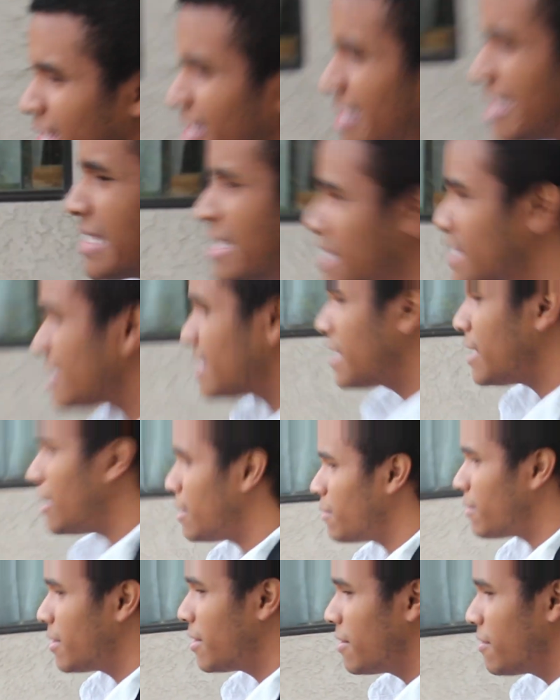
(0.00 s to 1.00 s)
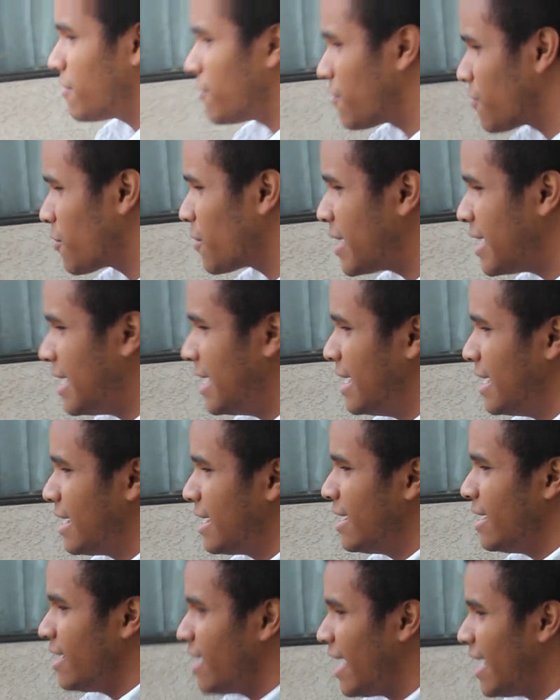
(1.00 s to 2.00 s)
can seem
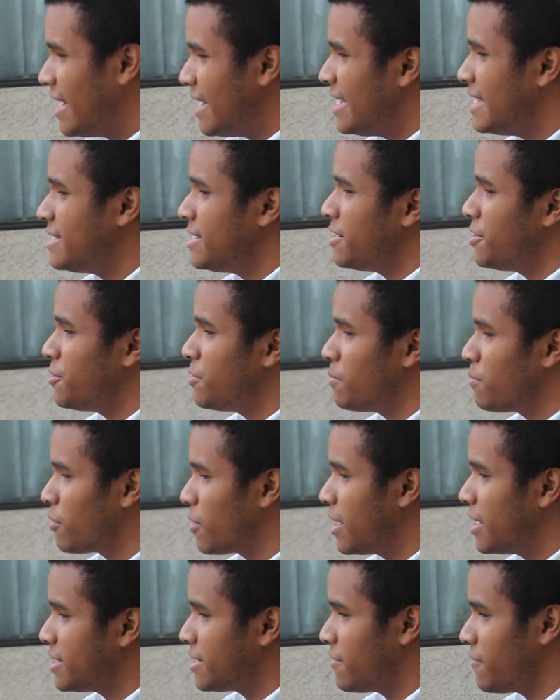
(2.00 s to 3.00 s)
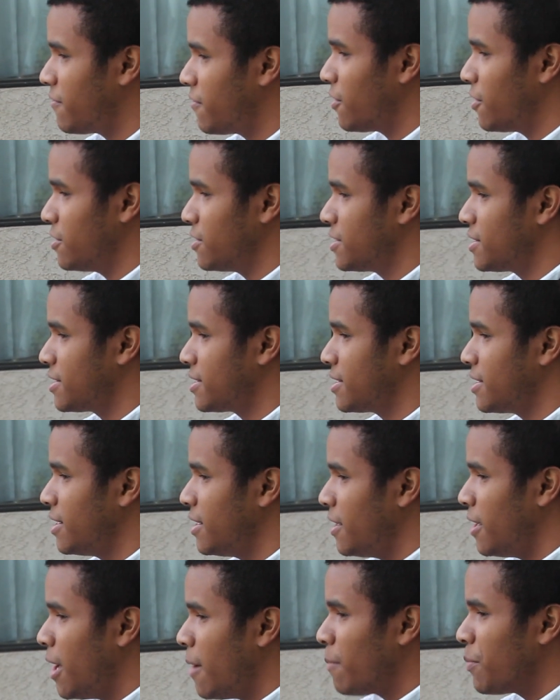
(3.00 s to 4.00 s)
freeing and easy to embrace at first,
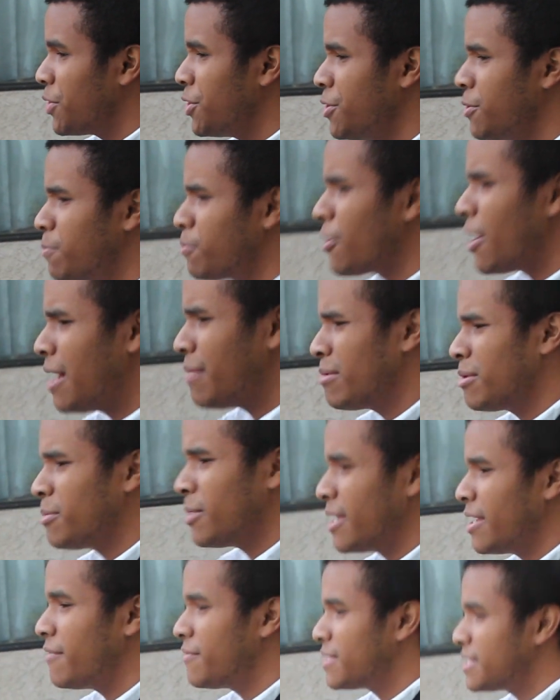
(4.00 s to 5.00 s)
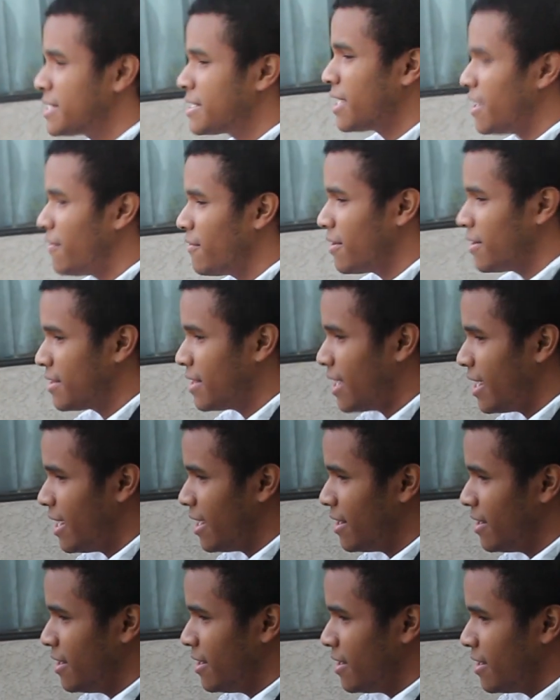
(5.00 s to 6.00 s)
you probably have discovered
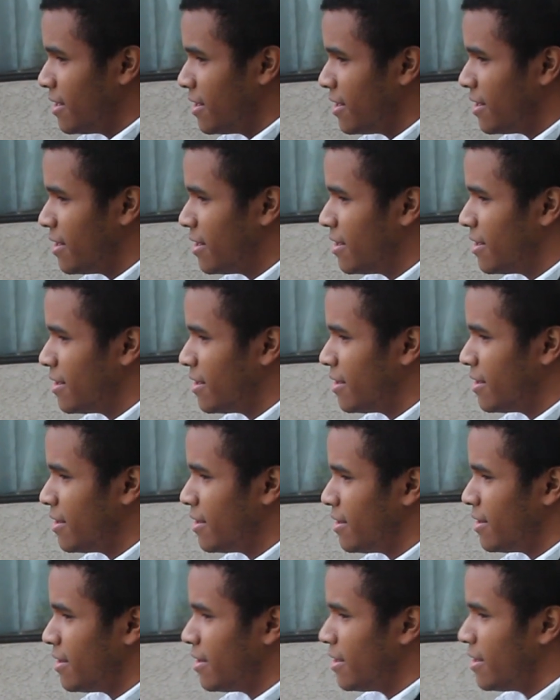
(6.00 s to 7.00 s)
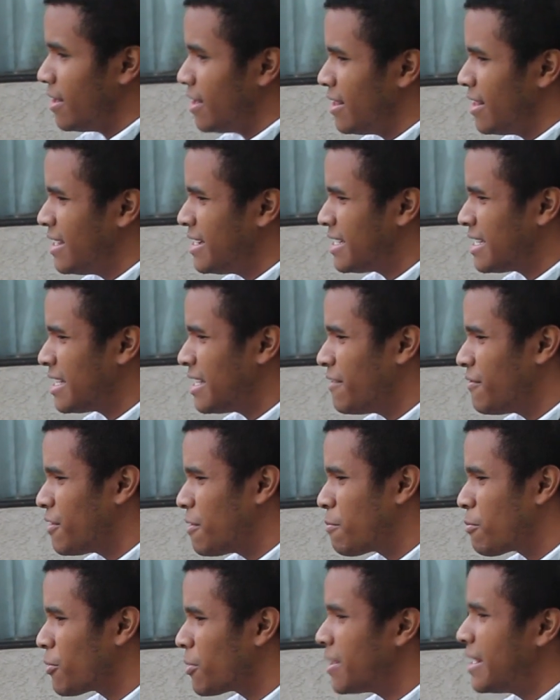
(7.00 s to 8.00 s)
that they deliver
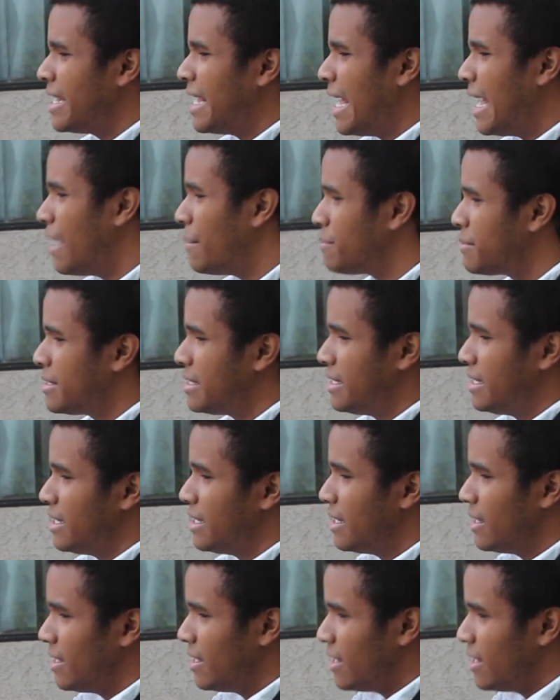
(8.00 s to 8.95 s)
a pretty empty,